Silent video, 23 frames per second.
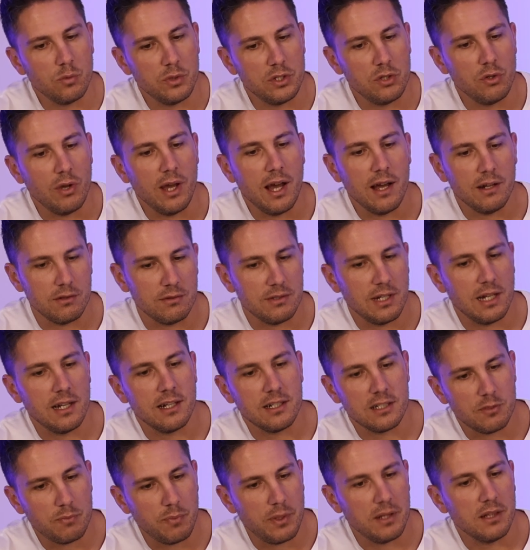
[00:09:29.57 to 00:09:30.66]
where you had to tell
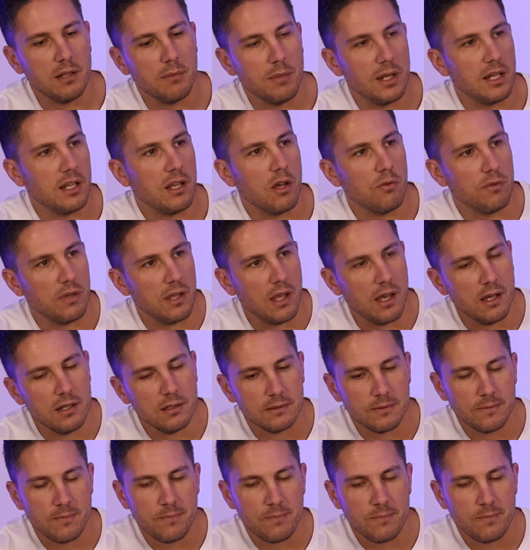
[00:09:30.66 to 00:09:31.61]
it spend the money over here.